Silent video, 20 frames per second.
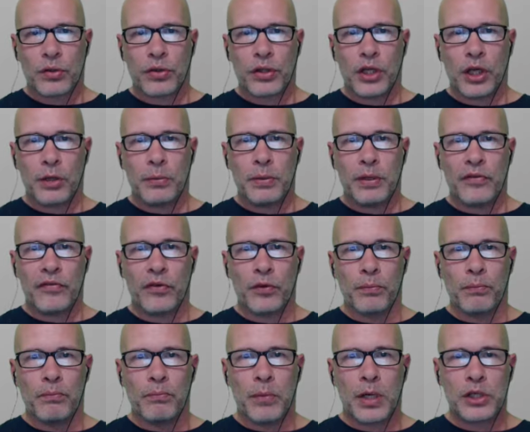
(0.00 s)
therapy for
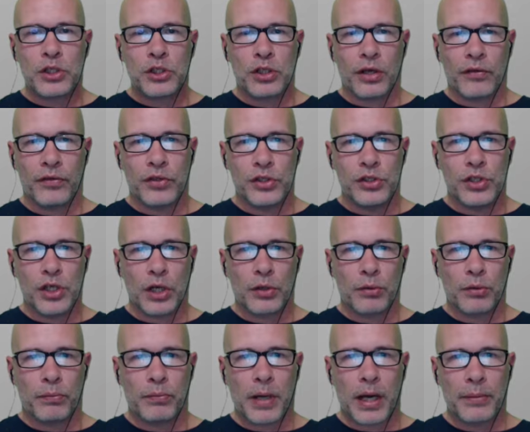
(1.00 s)
much of the
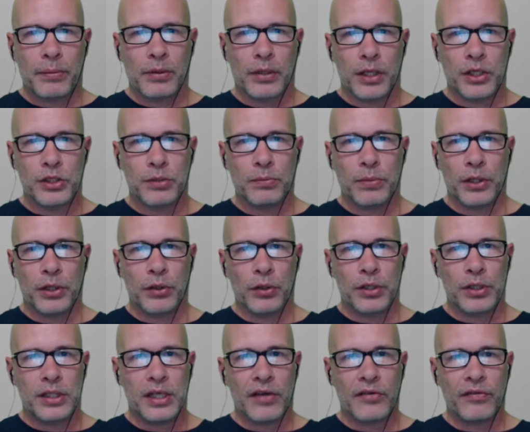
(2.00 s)
general population, but there are
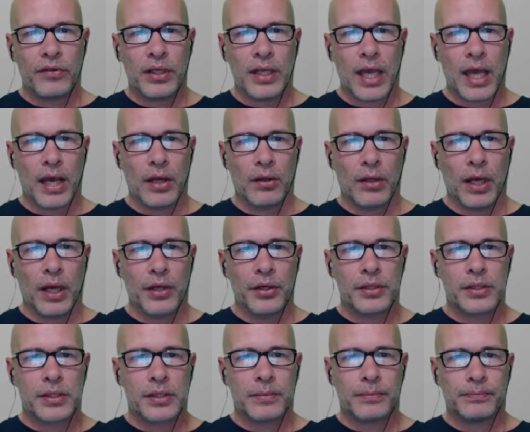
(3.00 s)
definitely
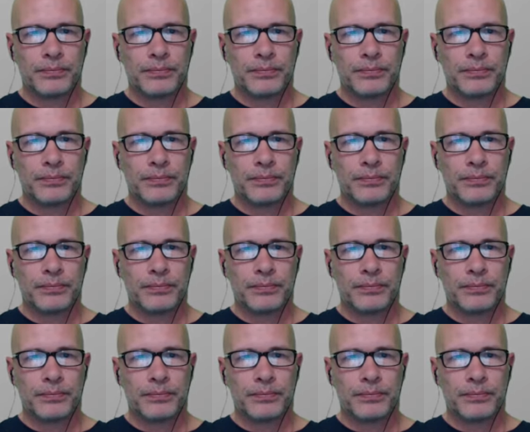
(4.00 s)
outliers.